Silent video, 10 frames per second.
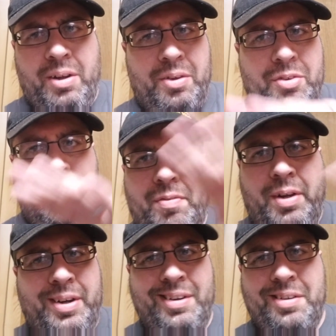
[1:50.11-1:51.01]
other stuff
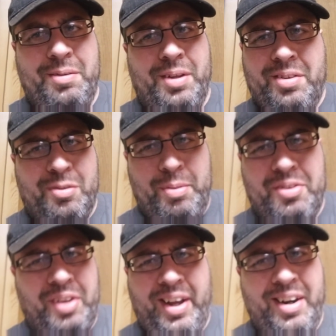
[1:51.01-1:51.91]
on here too that's just me
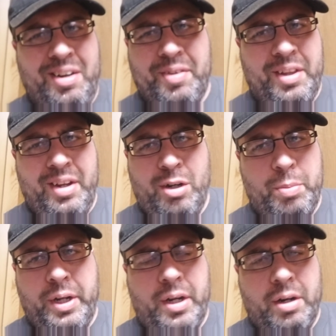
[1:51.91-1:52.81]
singing and everything.
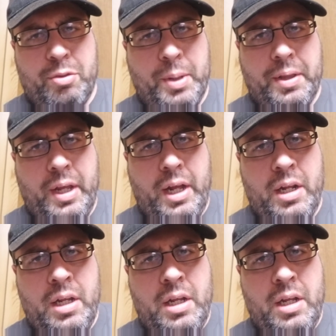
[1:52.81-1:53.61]
Nobody cares about that.